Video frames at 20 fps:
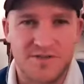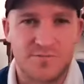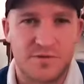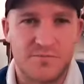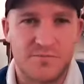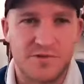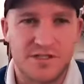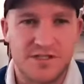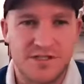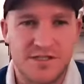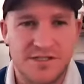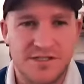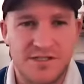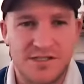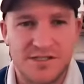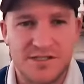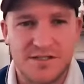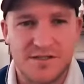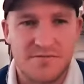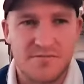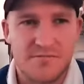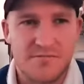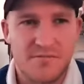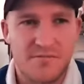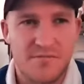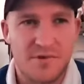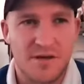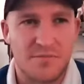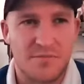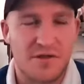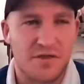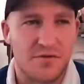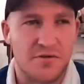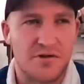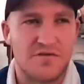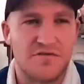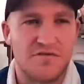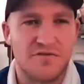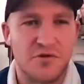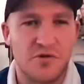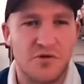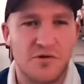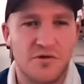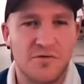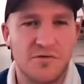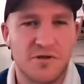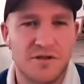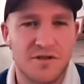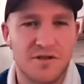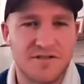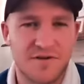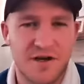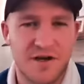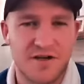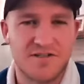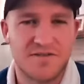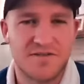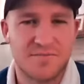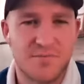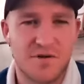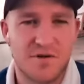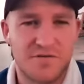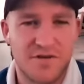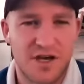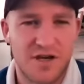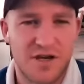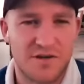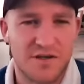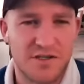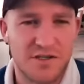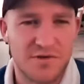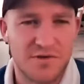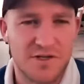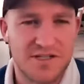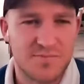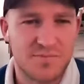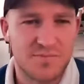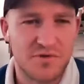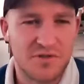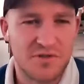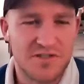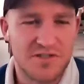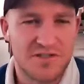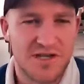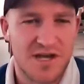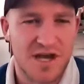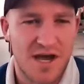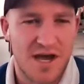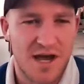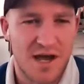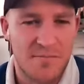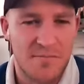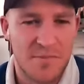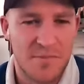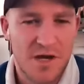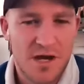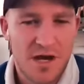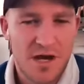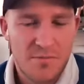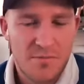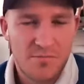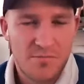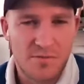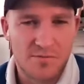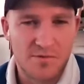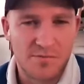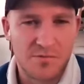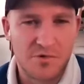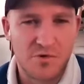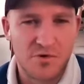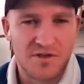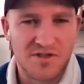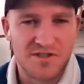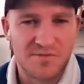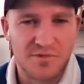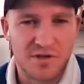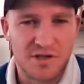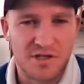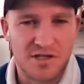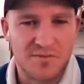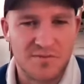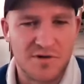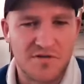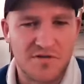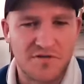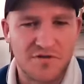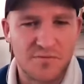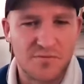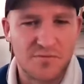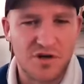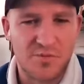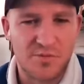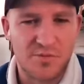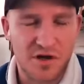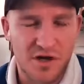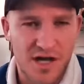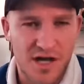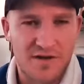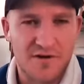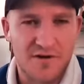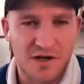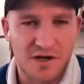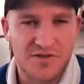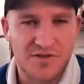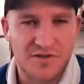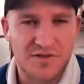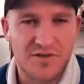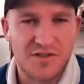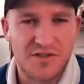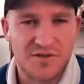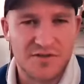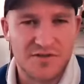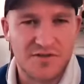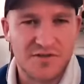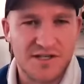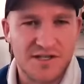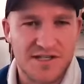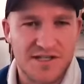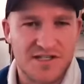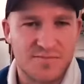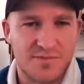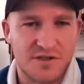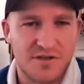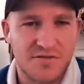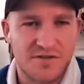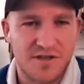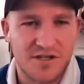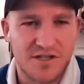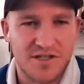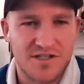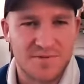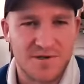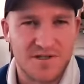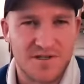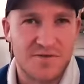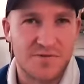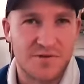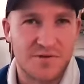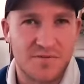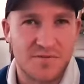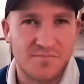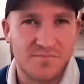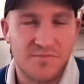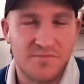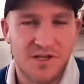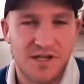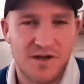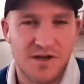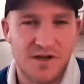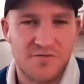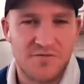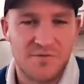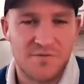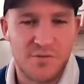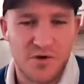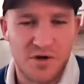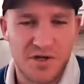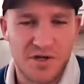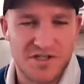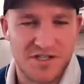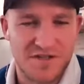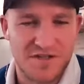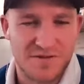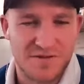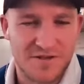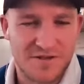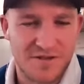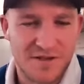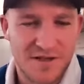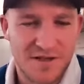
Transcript: probably number 3 or 4 as far as my favourite US sports. Probably more into my football, but I do catch a bit of it, especially when I get home from night shift, and